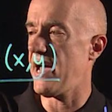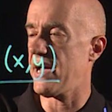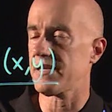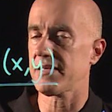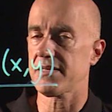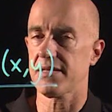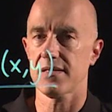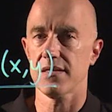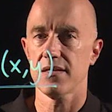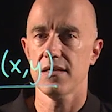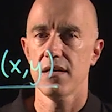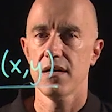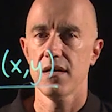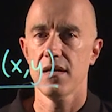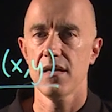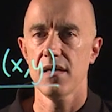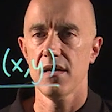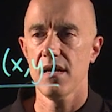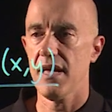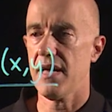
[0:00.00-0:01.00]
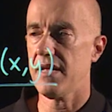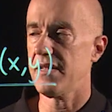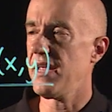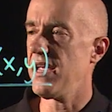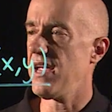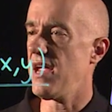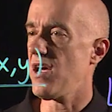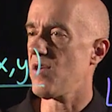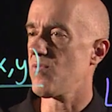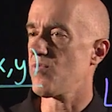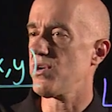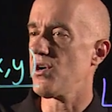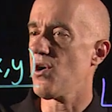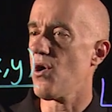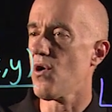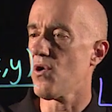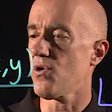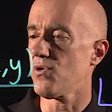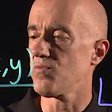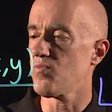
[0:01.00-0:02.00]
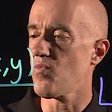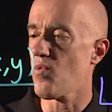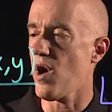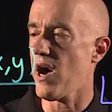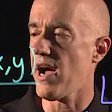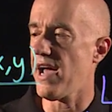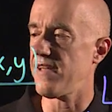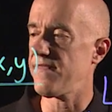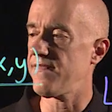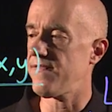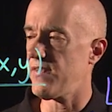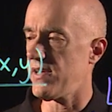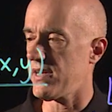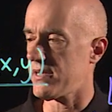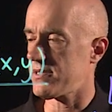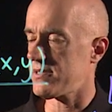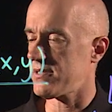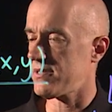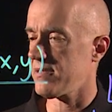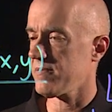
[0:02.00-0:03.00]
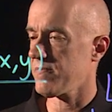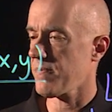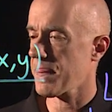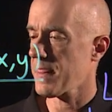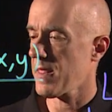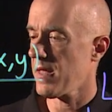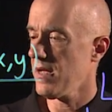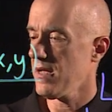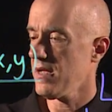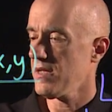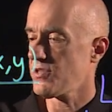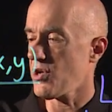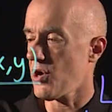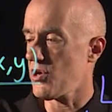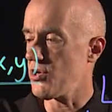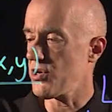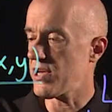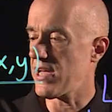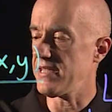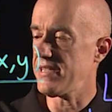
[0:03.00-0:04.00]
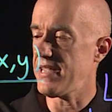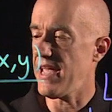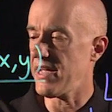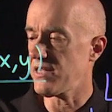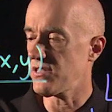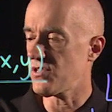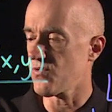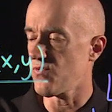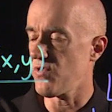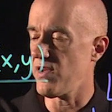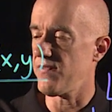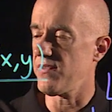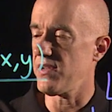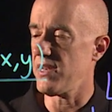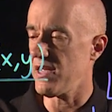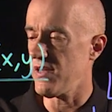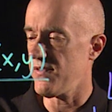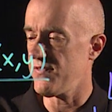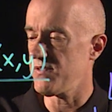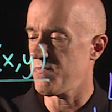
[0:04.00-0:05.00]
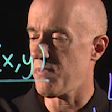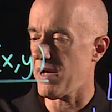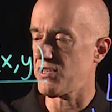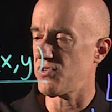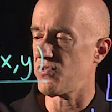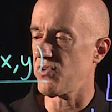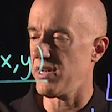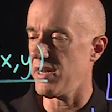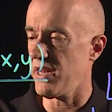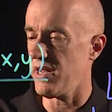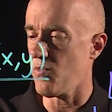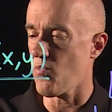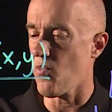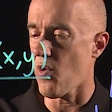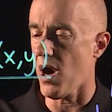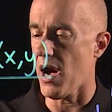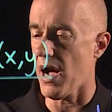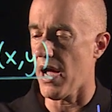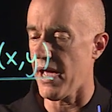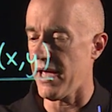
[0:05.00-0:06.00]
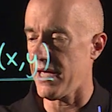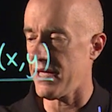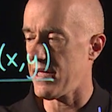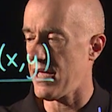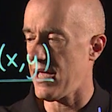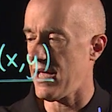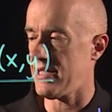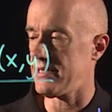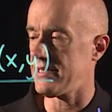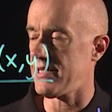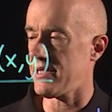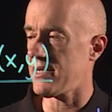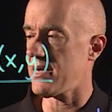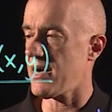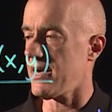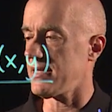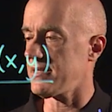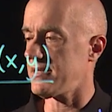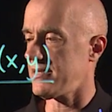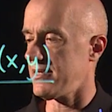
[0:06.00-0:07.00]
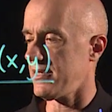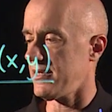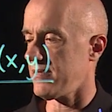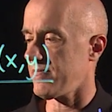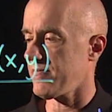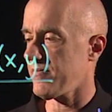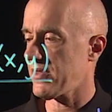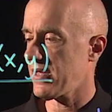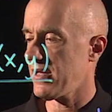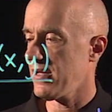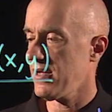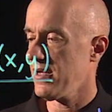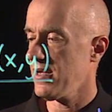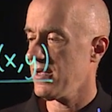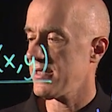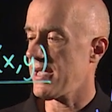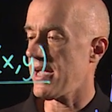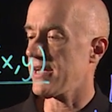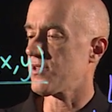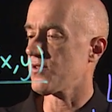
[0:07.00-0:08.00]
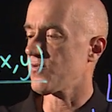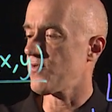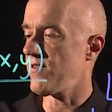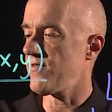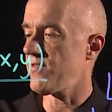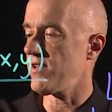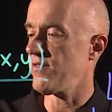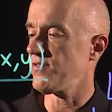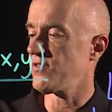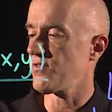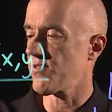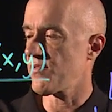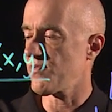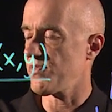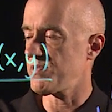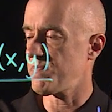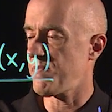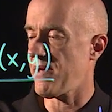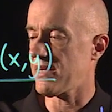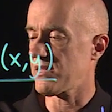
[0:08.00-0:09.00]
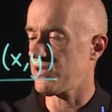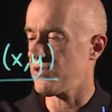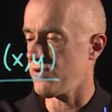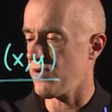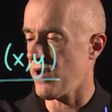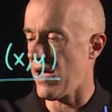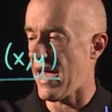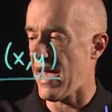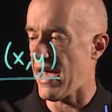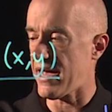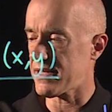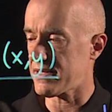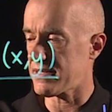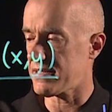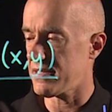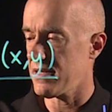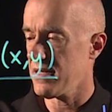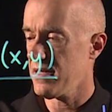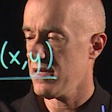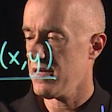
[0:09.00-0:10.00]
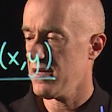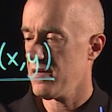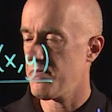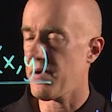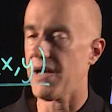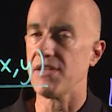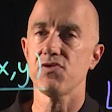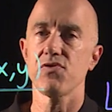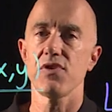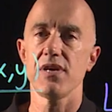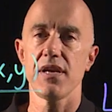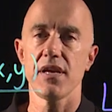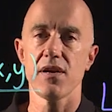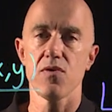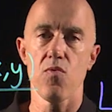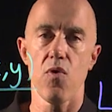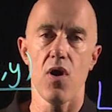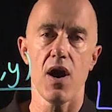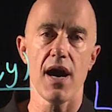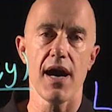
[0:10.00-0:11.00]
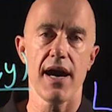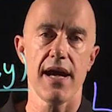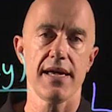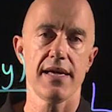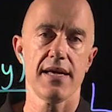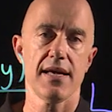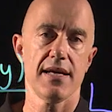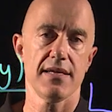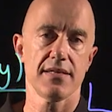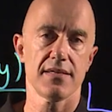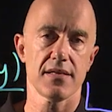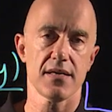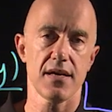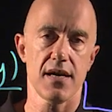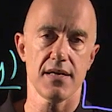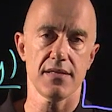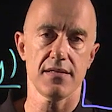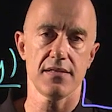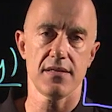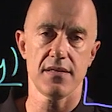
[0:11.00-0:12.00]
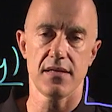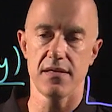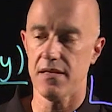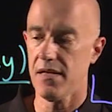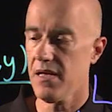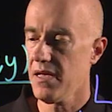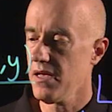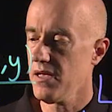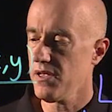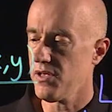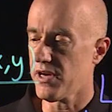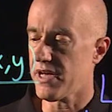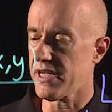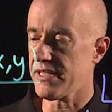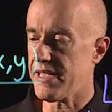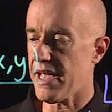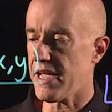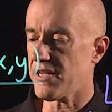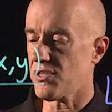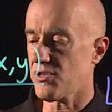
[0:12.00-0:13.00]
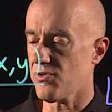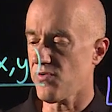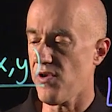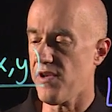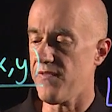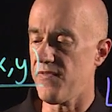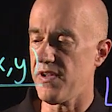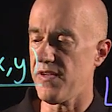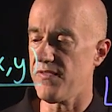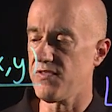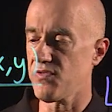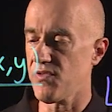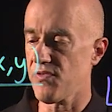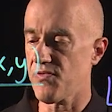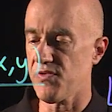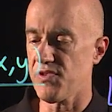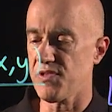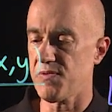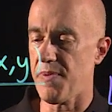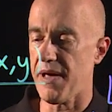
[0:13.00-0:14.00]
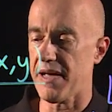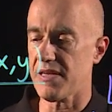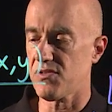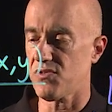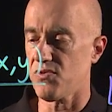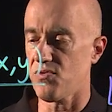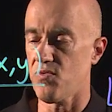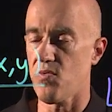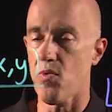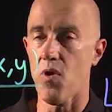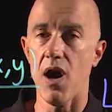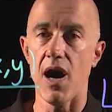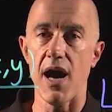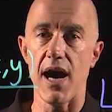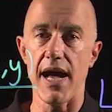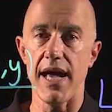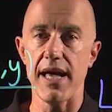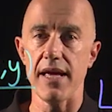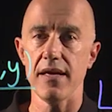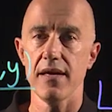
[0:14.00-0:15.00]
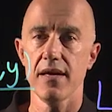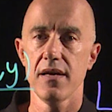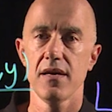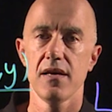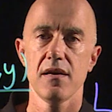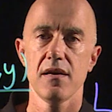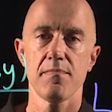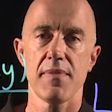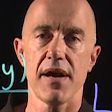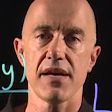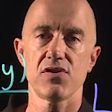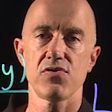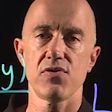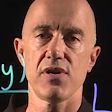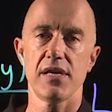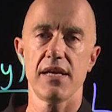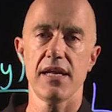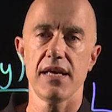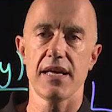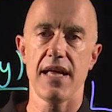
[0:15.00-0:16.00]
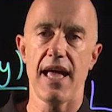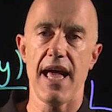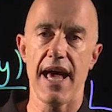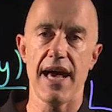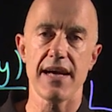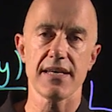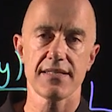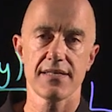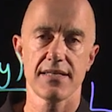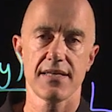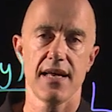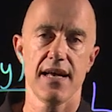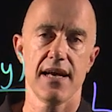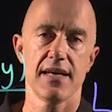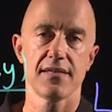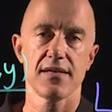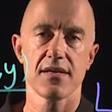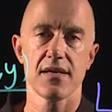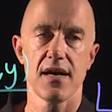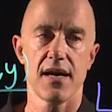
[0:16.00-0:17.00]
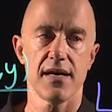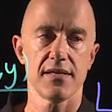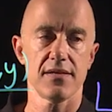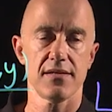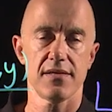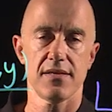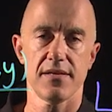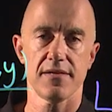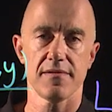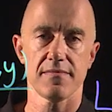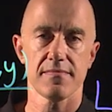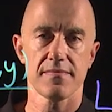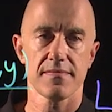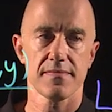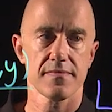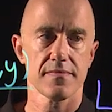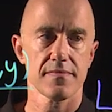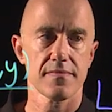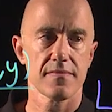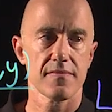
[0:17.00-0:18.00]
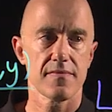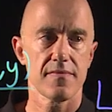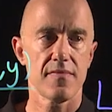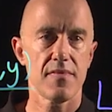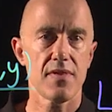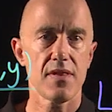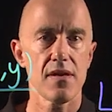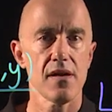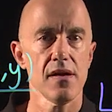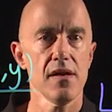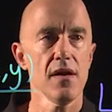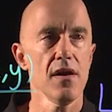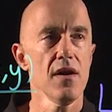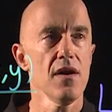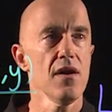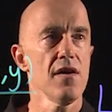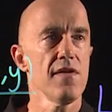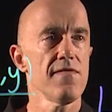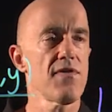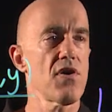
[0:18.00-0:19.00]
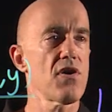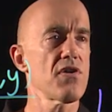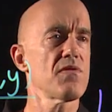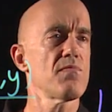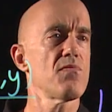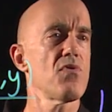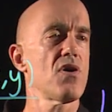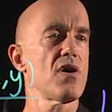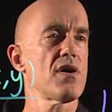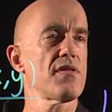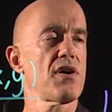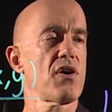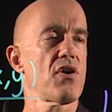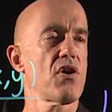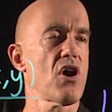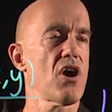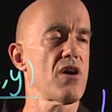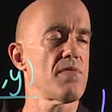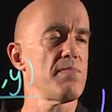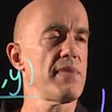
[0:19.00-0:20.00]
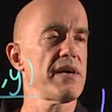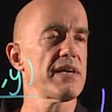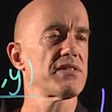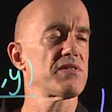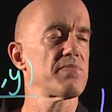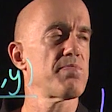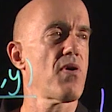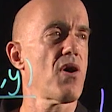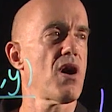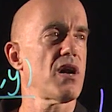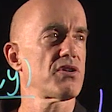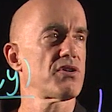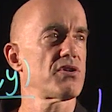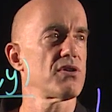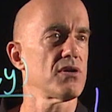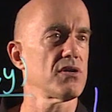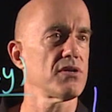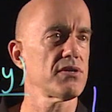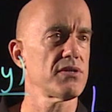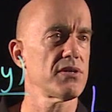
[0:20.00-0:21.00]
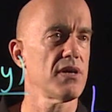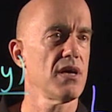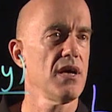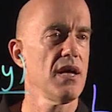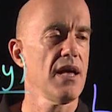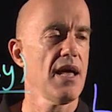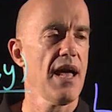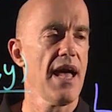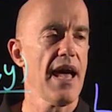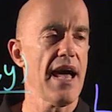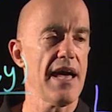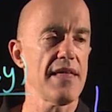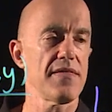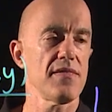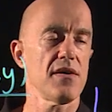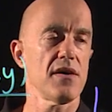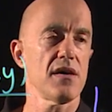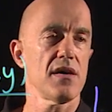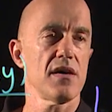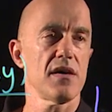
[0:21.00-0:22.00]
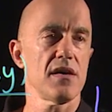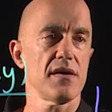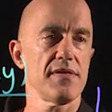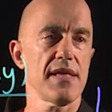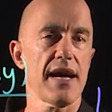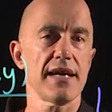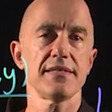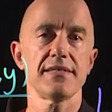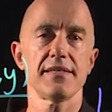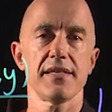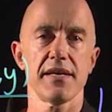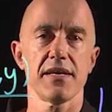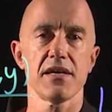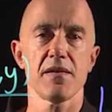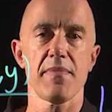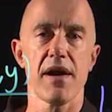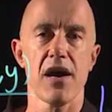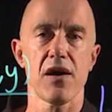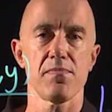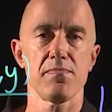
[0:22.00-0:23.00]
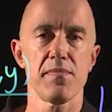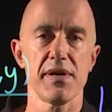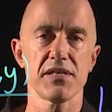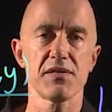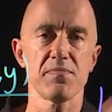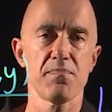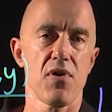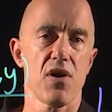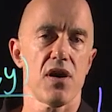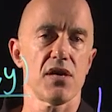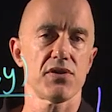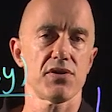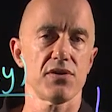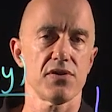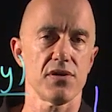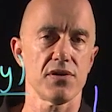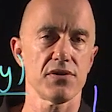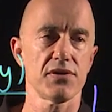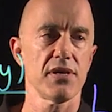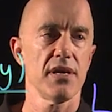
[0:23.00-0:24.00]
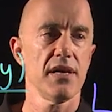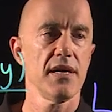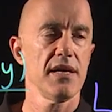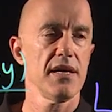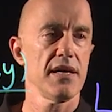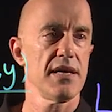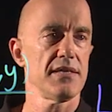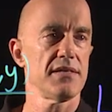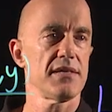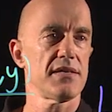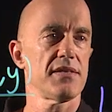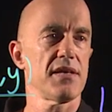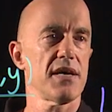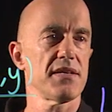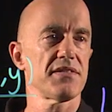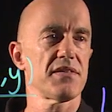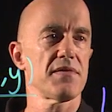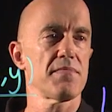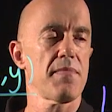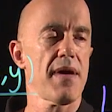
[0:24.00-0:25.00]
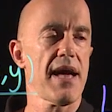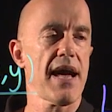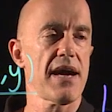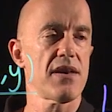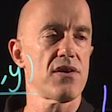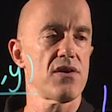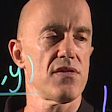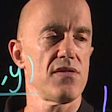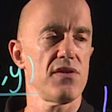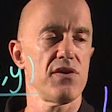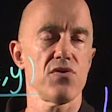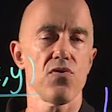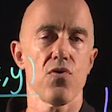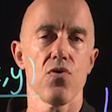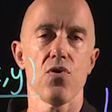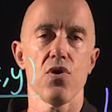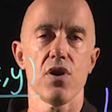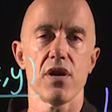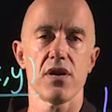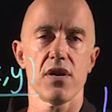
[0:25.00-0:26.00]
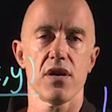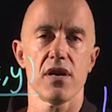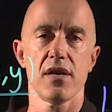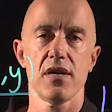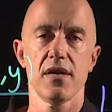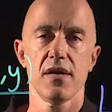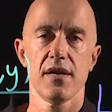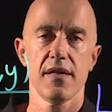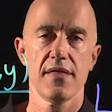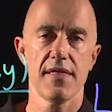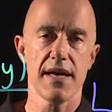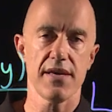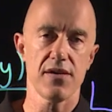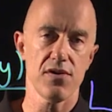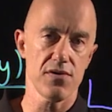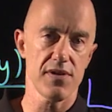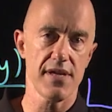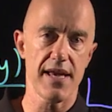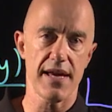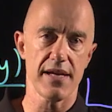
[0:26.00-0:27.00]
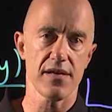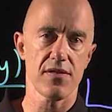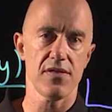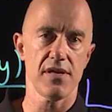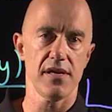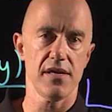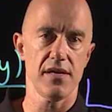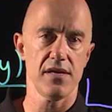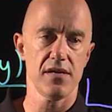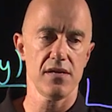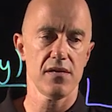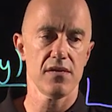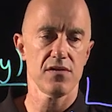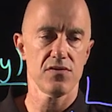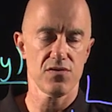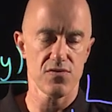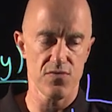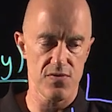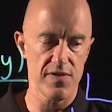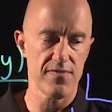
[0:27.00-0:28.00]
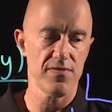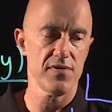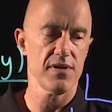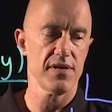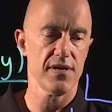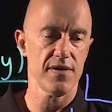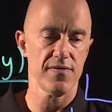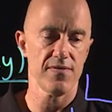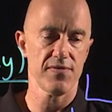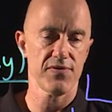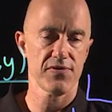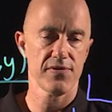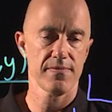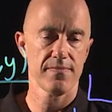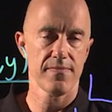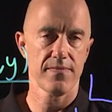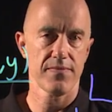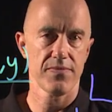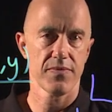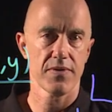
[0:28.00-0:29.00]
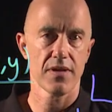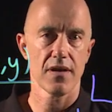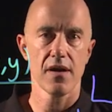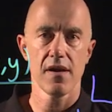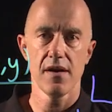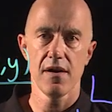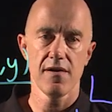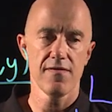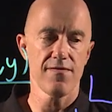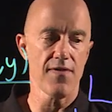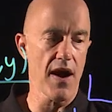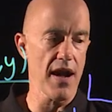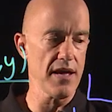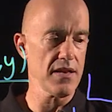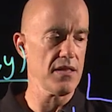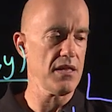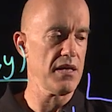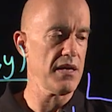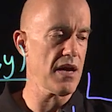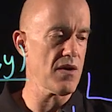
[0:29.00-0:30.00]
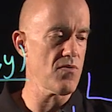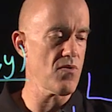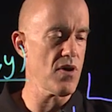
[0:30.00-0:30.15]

x. And here we hold y fixed. So you can take derivatives by treating y as a constant. Take derivatives with respect to x by treating y as a constant. You can take derivatives with respect to y by treating x as a constant. Furthermore, there are mixed partials. And the nice thing about mixed partials is it doesn't matter the order that you take the derivatives. Finally, I